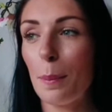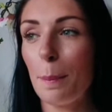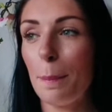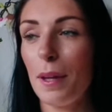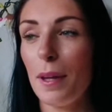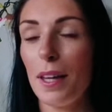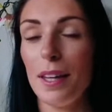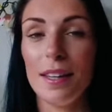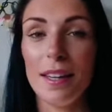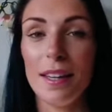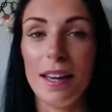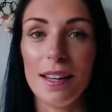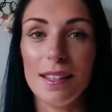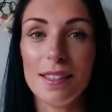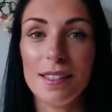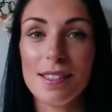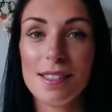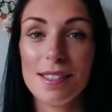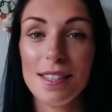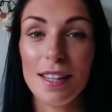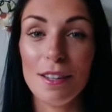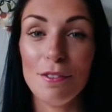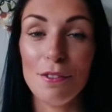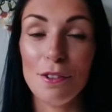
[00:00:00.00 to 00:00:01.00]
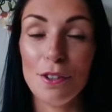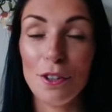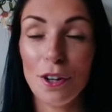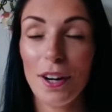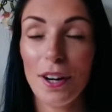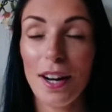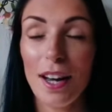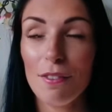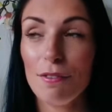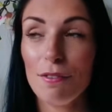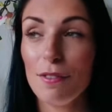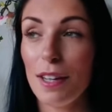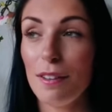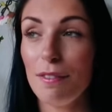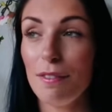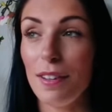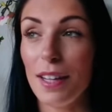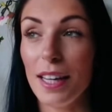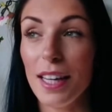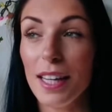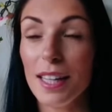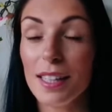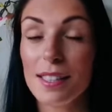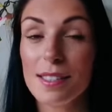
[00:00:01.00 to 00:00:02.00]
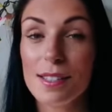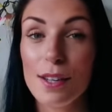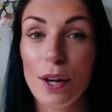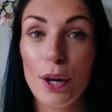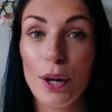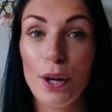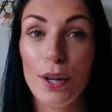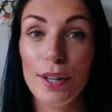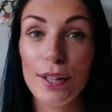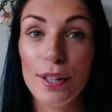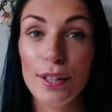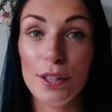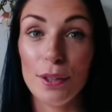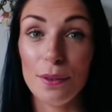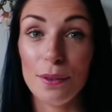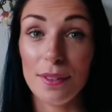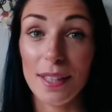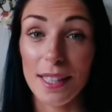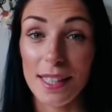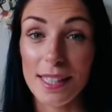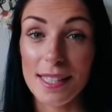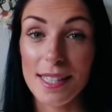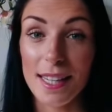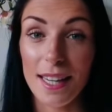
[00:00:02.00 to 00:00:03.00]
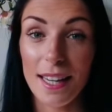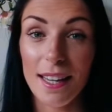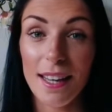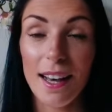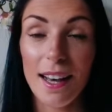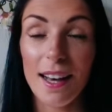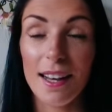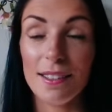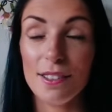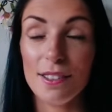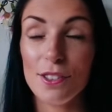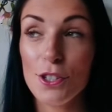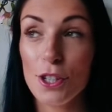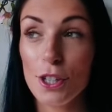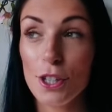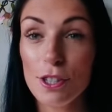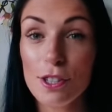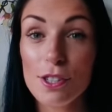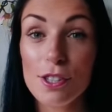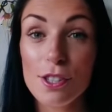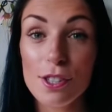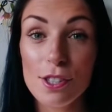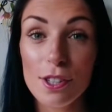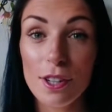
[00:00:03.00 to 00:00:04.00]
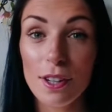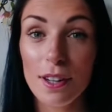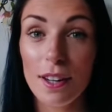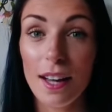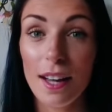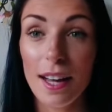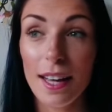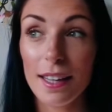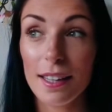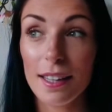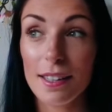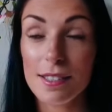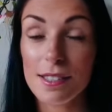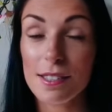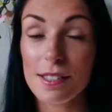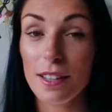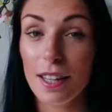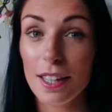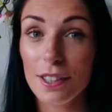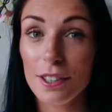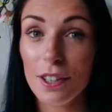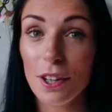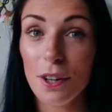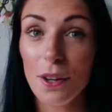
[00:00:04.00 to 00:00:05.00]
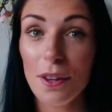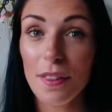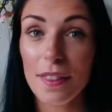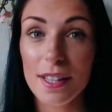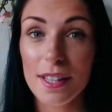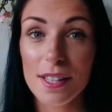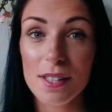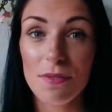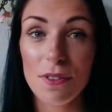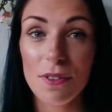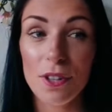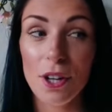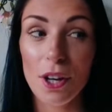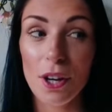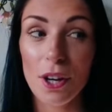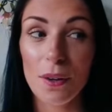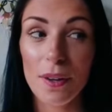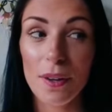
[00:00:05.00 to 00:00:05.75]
But yes, if you don't have Netflix, you need it. And just like a side note, this video